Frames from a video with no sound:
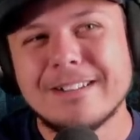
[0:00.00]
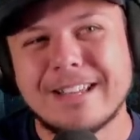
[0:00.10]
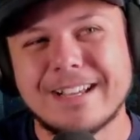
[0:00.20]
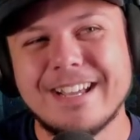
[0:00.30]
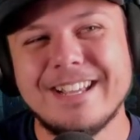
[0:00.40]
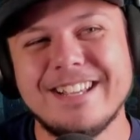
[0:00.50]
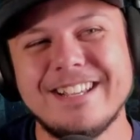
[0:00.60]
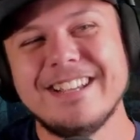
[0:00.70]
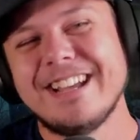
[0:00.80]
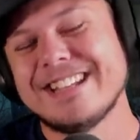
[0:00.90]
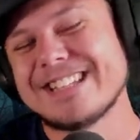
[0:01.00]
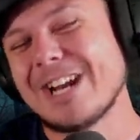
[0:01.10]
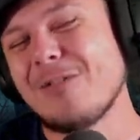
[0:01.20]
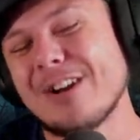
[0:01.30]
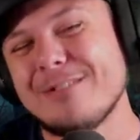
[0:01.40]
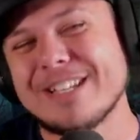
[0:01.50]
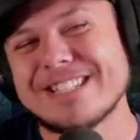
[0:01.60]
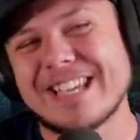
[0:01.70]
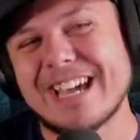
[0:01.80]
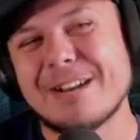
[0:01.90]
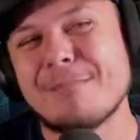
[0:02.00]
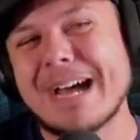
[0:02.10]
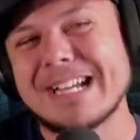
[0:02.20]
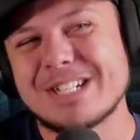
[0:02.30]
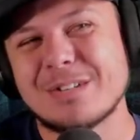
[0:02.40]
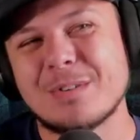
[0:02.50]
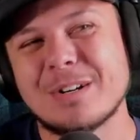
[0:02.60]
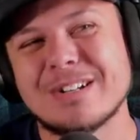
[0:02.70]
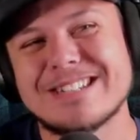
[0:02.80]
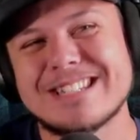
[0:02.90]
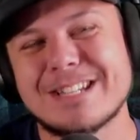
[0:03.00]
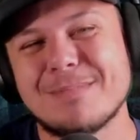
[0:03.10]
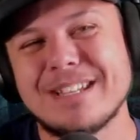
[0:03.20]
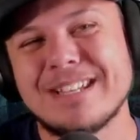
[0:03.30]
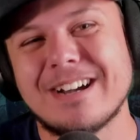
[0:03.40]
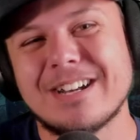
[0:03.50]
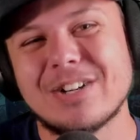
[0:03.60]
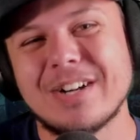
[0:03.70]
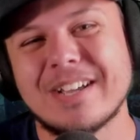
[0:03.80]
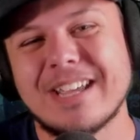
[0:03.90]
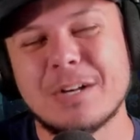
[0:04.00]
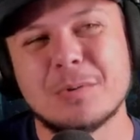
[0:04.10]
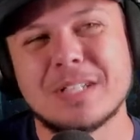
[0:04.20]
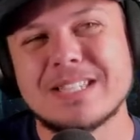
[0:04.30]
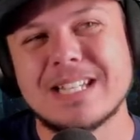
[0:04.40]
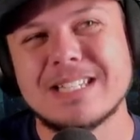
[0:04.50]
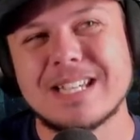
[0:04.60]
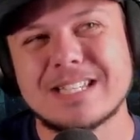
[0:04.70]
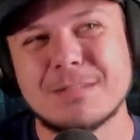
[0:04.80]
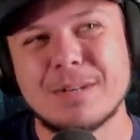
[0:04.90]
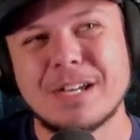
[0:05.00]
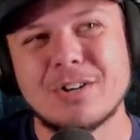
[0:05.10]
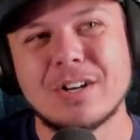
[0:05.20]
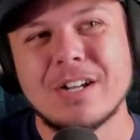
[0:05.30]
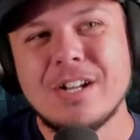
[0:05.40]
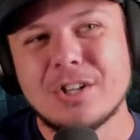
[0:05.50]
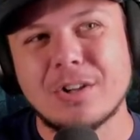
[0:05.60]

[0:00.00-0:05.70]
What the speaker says: Like it's kind of funny because like I had a match to where somebody got on hook, and within 10 seconds of them being on hook,